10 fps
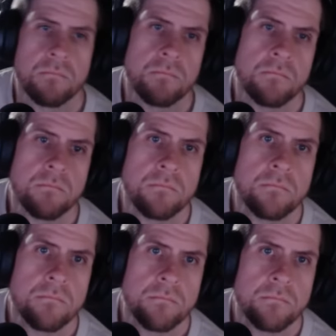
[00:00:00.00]

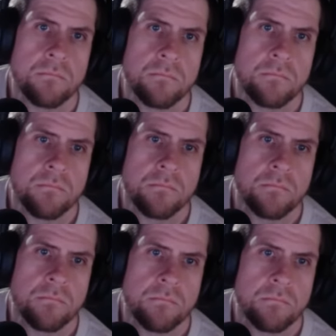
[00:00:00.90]

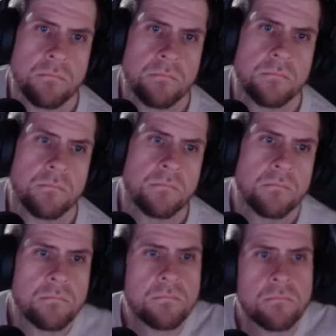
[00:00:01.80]

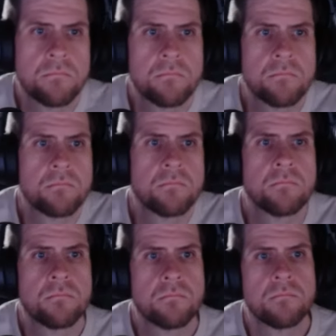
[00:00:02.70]

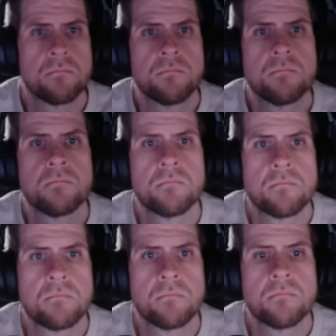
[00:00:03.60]

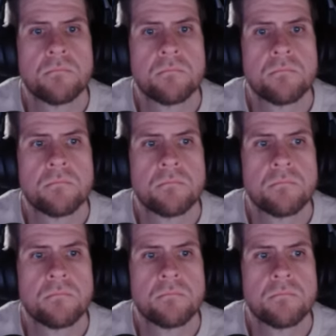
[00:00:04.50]

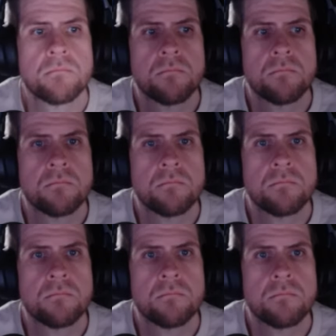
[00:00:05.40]

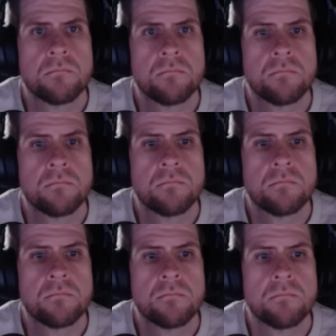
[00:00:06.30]

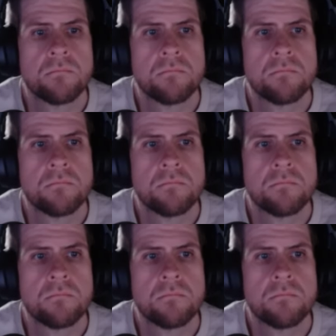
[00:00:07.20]
The person shown says nothing.